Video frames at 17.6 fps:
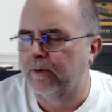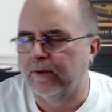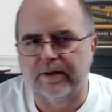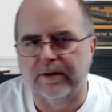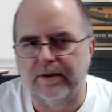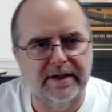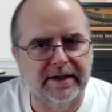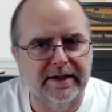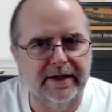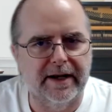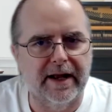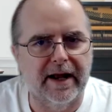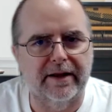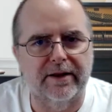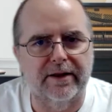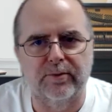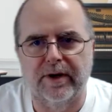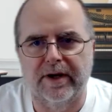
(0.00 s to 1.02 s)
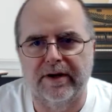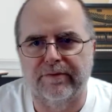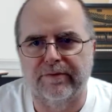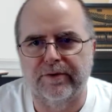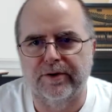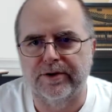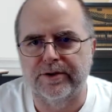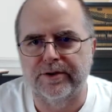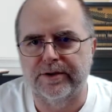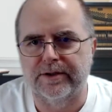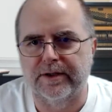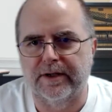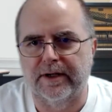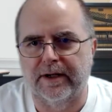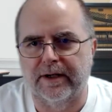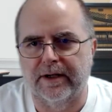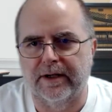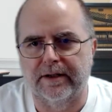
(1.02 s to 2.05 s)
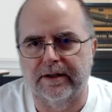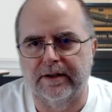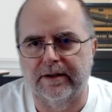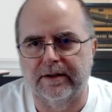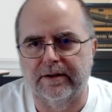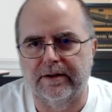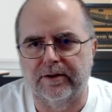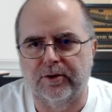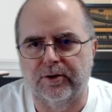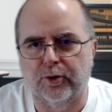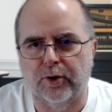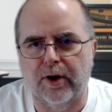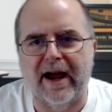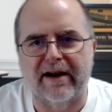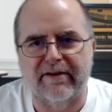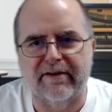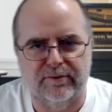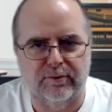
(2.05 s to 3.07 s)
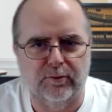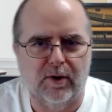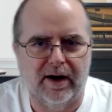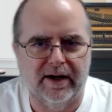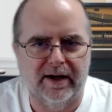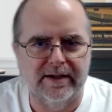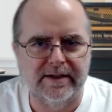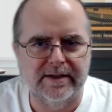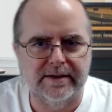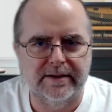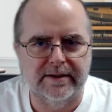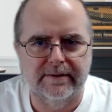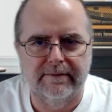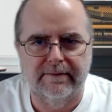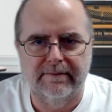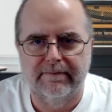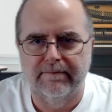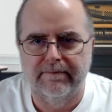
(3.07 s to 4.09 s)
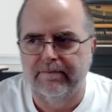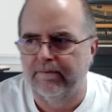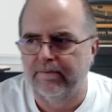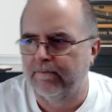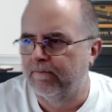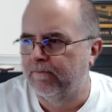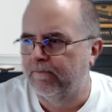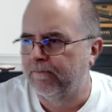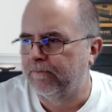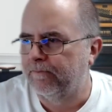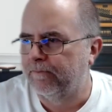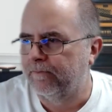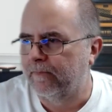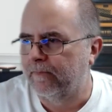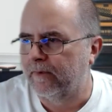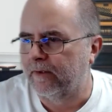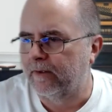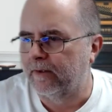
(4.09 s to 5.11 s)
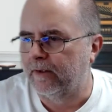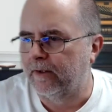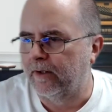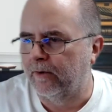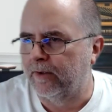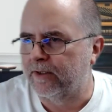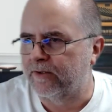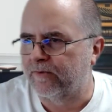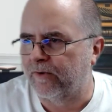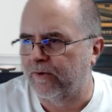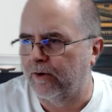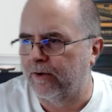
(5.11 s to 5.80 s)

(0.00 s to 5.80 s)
to get out of the way first, craft-wise, as far